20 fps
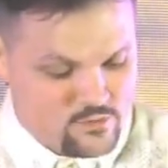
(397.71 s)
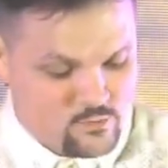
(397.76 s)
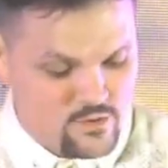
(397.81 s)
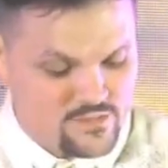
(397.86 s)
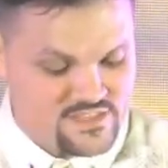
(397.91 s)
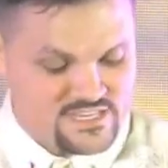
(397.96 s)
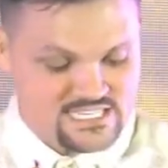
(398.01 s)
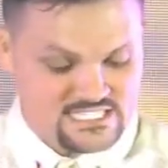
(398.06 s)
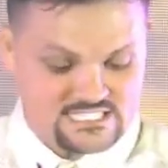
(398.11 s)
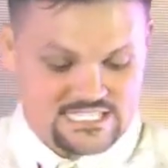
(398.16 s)
When
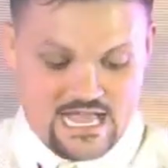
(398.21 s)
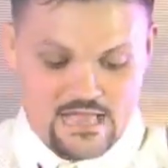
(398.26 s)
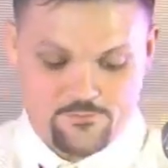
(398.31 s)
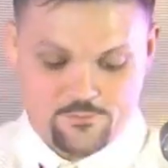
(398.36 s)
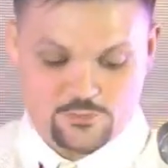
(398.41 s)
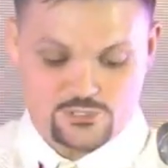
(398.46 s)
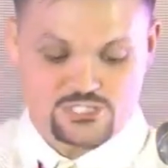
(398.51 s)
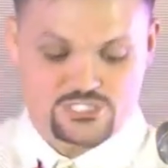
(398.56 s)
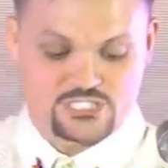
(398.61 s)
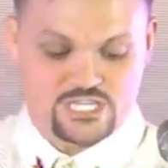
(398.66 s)
the
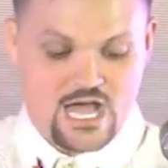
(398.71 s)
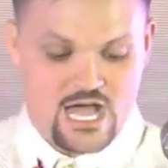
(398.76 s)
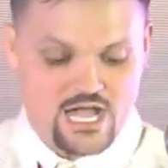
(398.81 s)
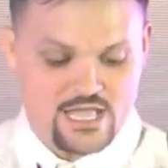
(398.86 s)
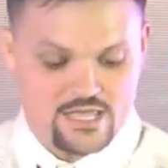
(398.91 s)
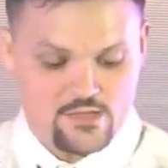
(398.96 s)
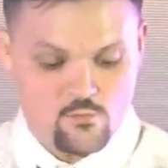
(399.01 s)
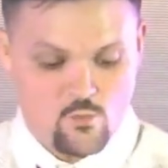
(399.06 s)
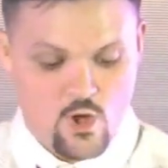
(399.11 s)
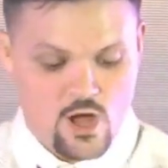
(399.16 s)
disciples saw
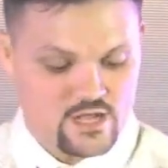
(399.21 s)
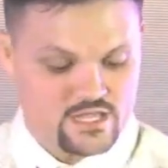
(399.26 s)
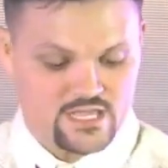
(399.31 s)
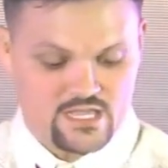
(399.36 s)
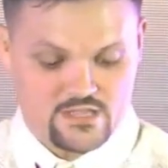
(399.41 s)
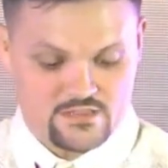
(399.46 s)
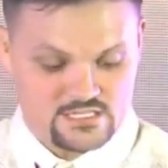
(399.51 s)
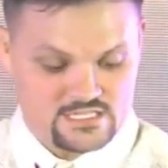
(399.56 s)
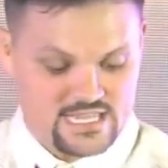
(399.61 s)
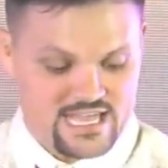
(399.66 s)
him walking
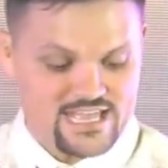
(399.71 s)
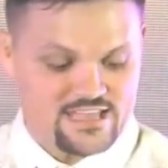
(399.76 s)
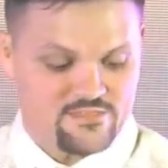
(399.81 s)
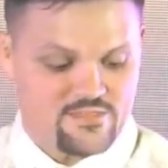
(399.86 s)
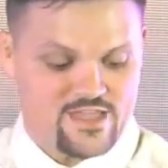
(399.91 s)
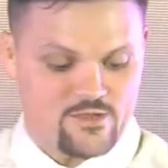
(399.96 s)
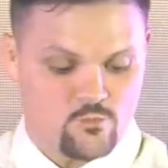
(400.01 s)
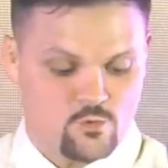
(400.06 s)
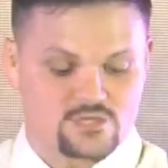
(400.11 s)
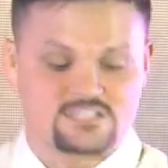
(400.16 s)
on the lake,
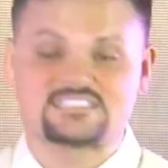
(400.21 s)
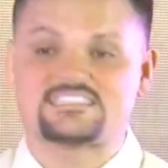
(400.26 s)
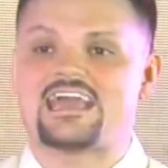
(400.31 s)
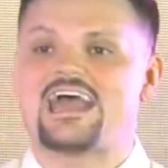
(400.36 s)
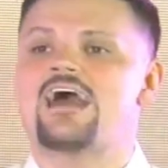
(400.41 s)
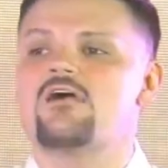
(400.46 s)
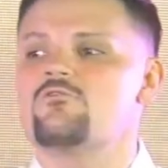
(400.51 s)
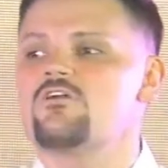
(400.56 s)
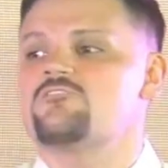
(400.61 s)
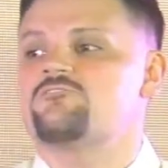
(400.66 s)
they were
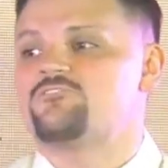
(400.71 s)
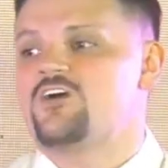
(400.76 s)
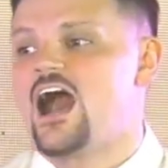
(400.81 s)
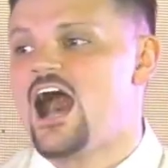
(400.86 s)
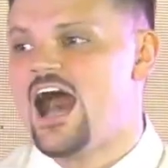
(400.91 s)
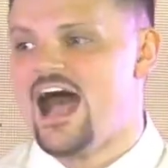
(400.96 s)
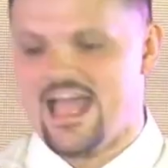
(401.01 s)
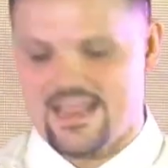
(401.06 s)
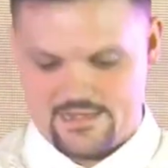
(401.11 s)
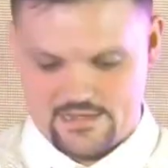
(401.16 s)

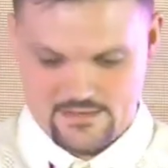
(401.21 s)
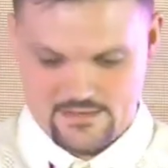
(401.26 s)
terrified.